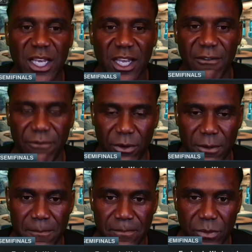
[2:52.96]
deliver
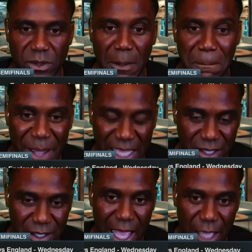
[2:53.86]
the
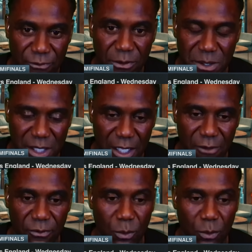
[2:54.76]
best out of himself,